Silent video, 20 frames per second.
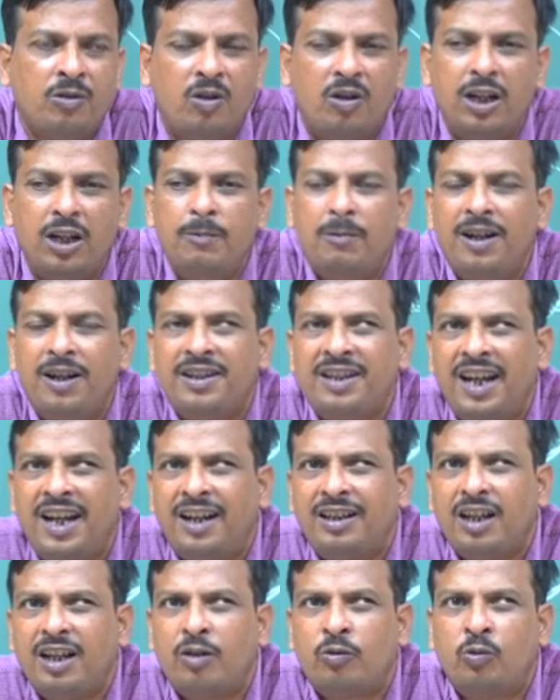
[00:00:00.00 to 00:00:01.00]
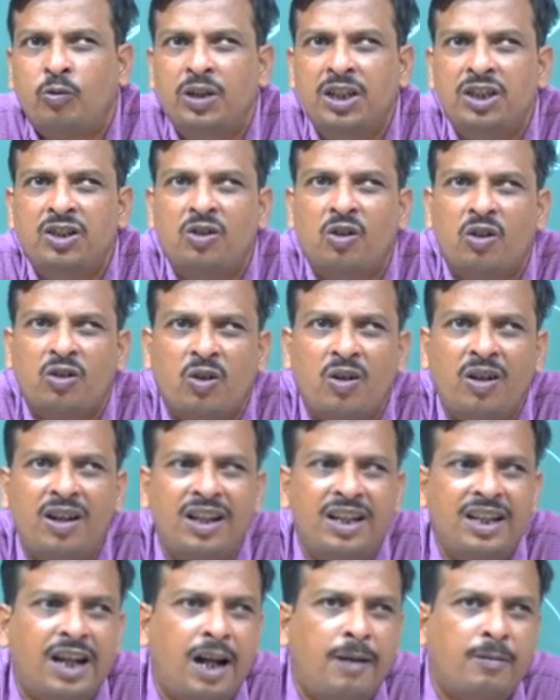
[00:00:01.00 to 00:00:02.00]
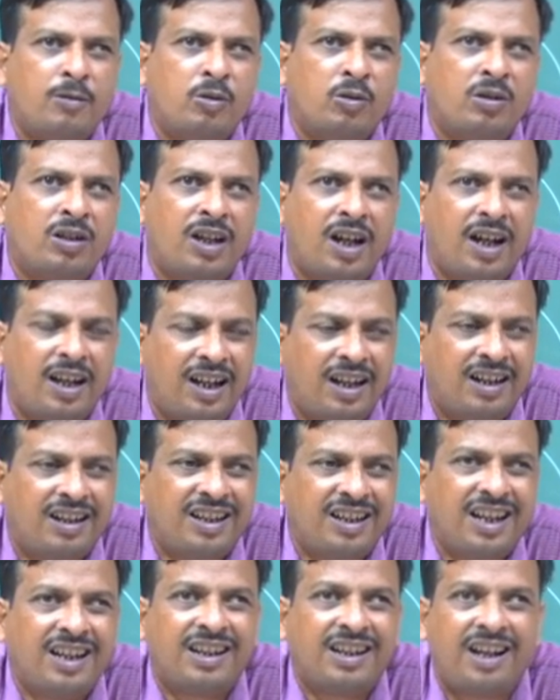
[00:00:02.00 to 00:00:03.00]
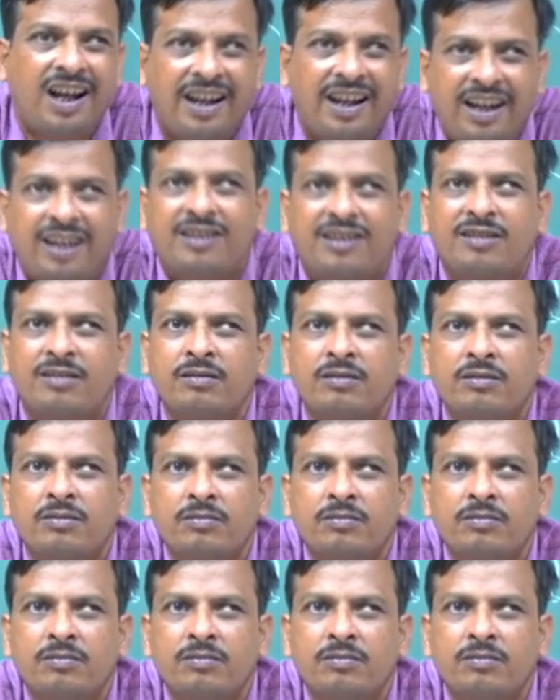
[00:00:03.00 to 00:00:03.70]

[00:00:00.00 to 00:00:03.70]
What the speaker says: or if I take the quiz, not only I have to collect their correct